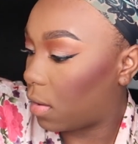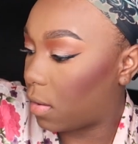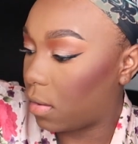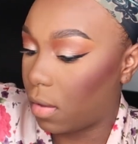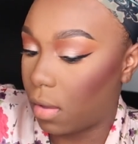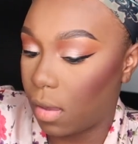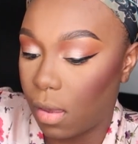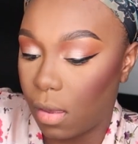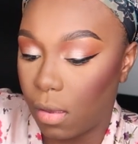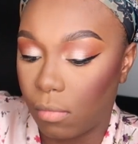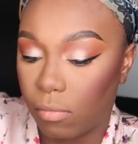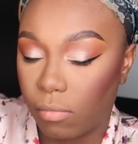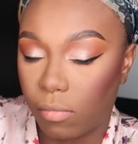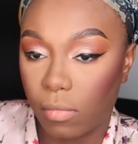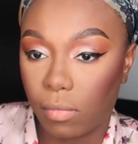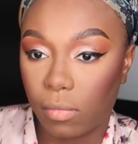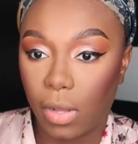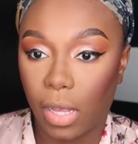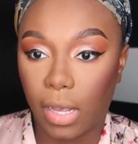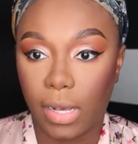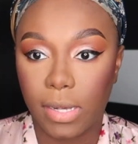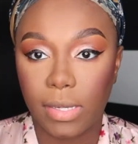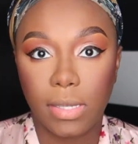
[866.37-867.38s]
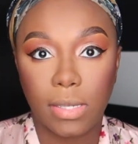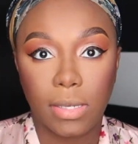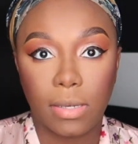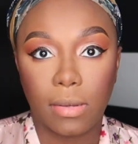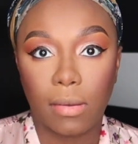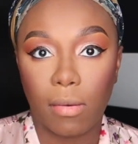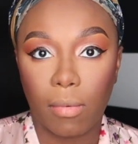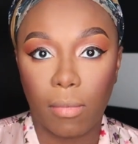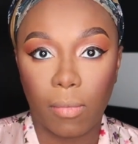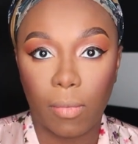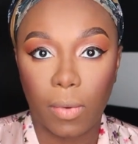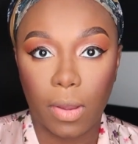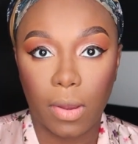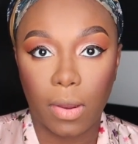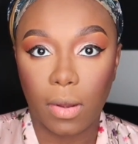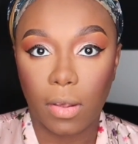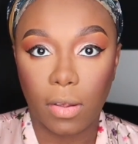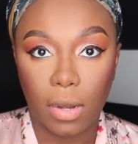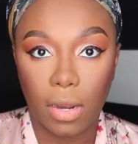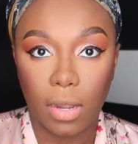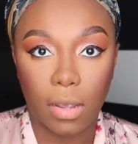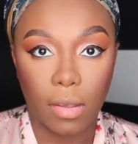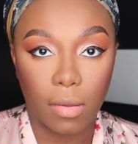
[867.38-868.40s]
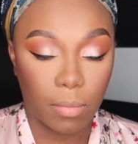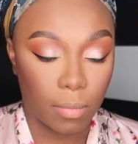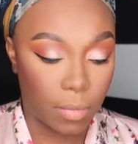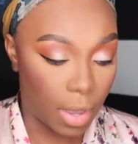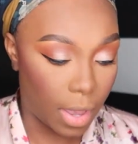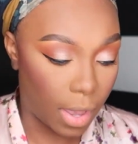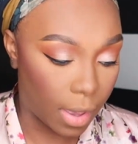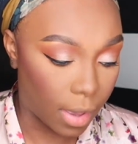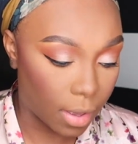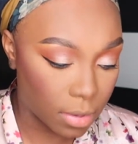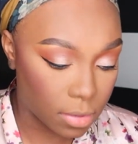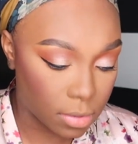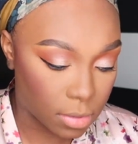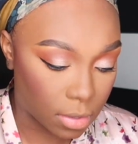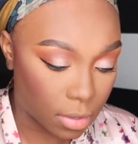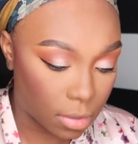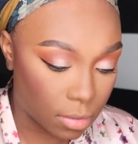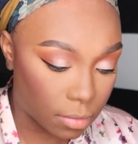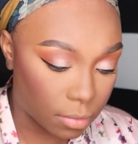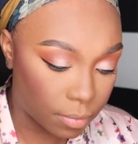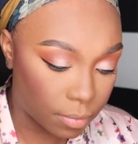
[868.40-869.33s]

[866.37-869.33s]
yeah like i said i'm wearing a damn hat so